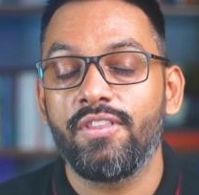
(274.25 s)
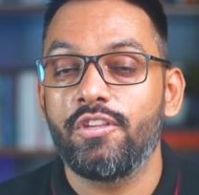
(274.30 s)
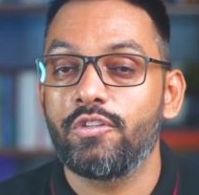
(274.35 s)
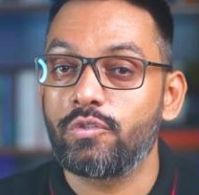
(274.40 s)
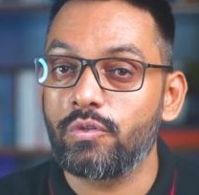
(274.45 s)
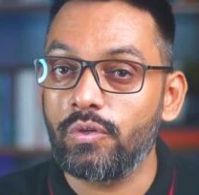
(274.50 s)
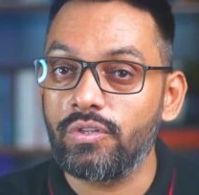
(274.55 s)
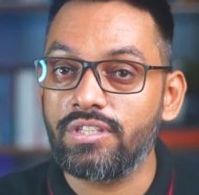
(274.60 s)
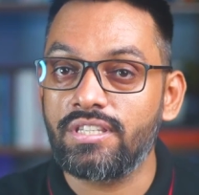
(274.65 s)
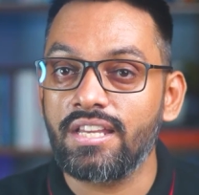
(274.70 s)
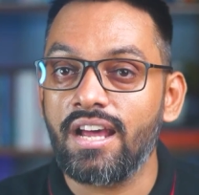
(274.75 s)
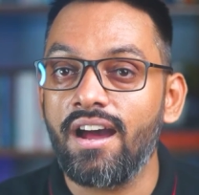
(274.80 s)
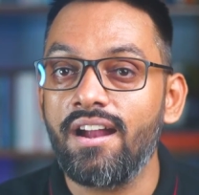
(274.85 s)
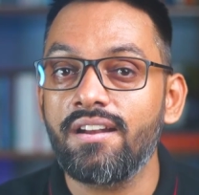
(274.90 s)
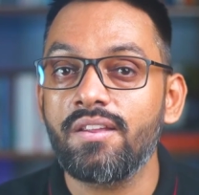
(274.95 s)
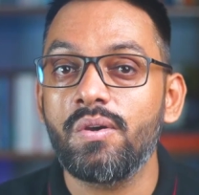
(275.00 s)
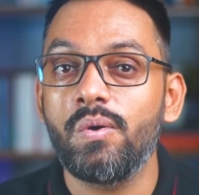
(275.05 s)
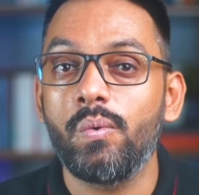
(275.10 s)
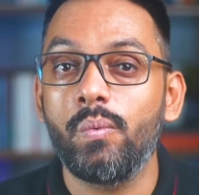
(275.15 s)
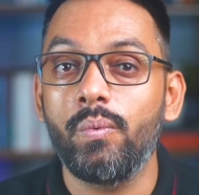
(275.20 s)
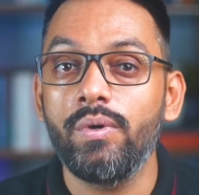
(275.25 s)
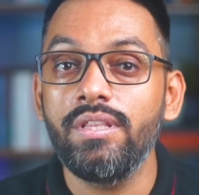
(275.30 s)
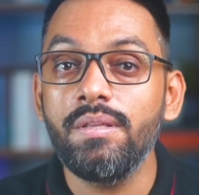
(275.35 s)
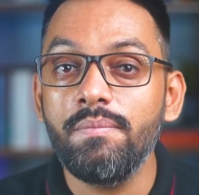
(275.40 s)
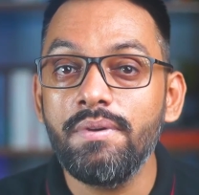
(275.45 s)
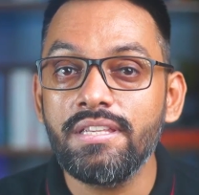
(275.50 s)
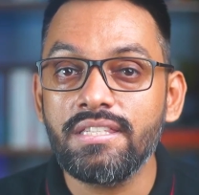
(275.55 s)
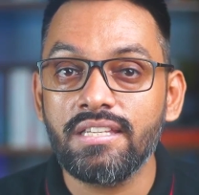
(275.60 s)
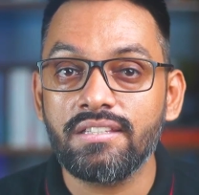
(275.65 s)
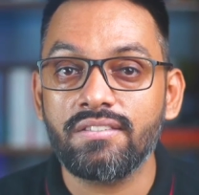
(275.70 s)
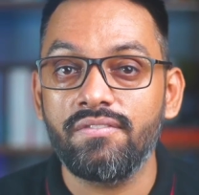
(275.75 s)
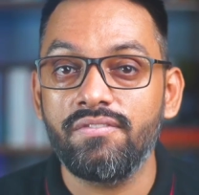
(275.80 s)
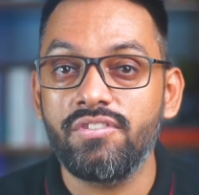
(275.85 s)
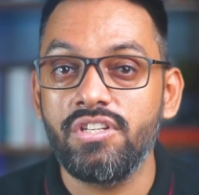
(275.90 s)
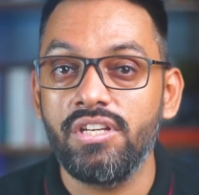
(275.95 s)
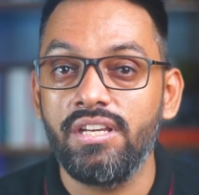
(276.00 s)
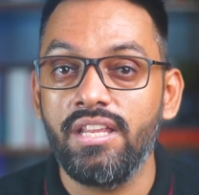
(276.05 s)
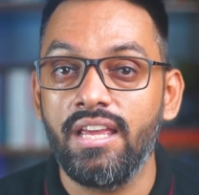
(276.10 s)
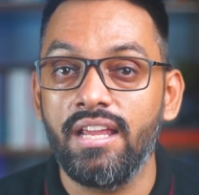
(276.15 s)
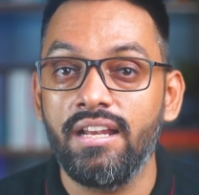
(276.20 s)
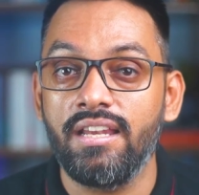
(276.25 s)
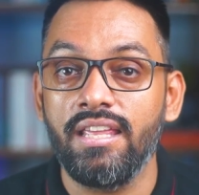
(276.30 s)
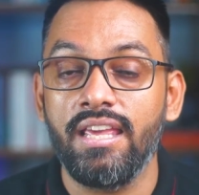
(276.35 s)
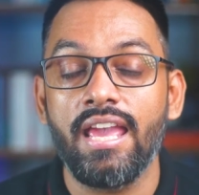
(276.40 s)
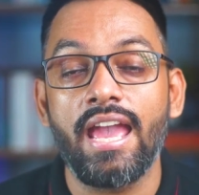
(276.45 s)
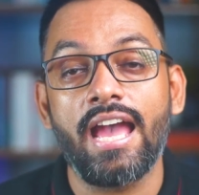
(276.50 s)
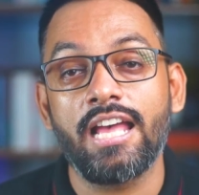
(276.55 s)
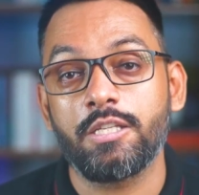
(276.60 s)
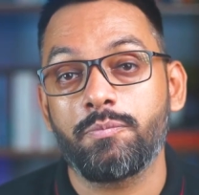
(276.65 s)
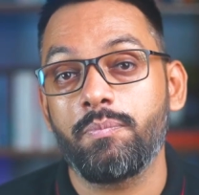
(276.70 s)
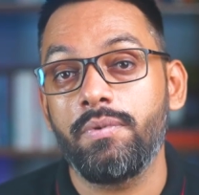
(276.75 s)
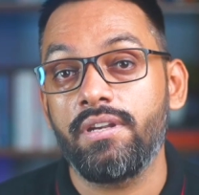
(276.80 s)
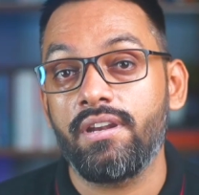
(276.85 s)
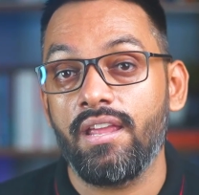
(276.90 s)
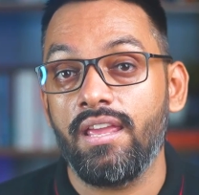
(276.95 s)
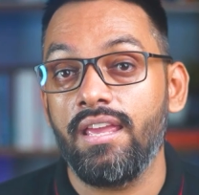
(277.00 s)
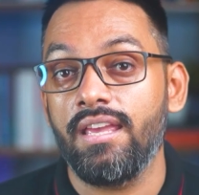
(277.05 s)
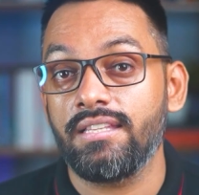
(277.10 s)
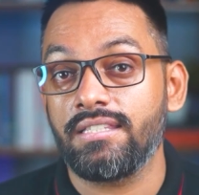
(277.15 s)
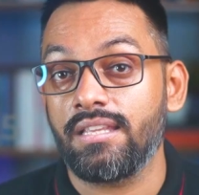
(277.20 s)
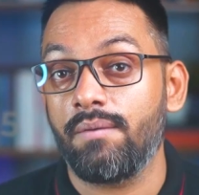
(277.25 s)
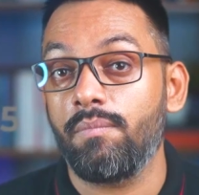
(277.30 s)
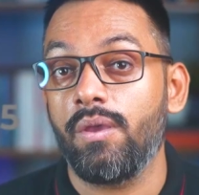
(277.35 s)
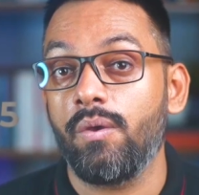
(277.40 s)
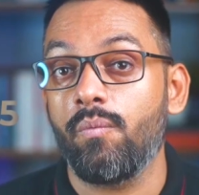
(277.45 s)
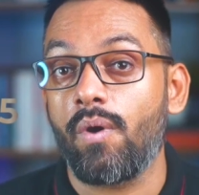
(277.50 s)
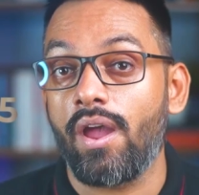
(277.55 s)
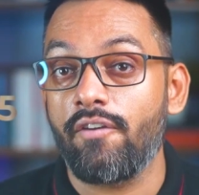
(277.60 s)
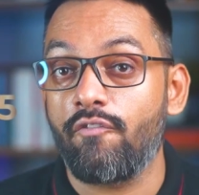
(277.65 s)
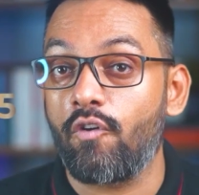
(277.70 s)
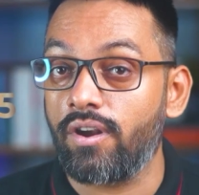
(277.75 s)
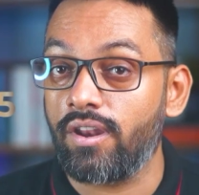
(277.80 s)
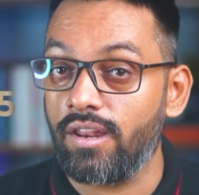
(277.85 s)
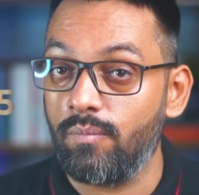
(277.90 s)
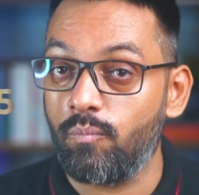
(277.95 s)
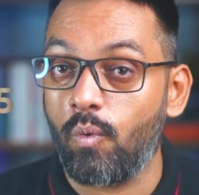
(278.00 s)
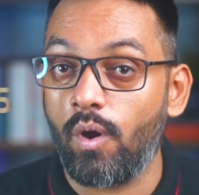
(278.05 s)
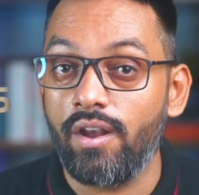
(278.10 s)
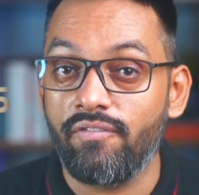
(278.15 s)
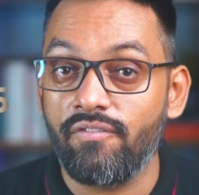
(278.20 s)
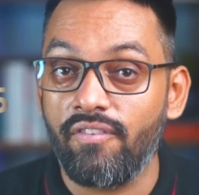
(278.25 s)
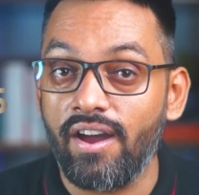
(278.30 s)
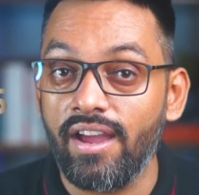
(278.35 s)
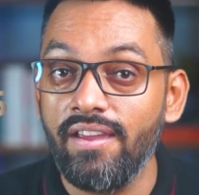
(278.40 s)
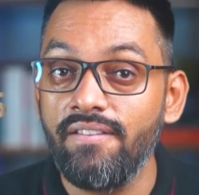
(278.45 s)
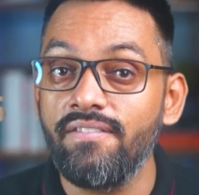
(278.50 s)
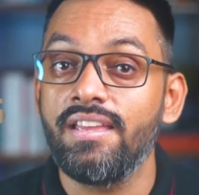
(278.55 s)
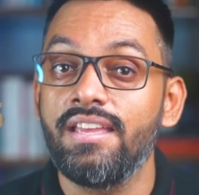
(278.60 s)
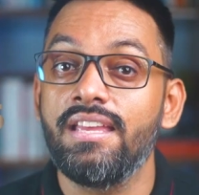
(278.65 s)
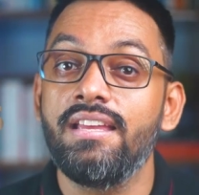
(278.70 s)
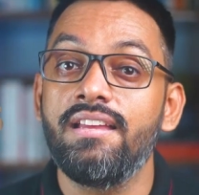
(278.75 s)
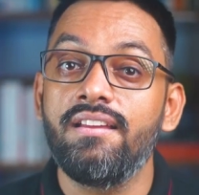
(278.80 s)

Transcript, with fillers: So start with the basics of GD&T as per ASME Y14.5,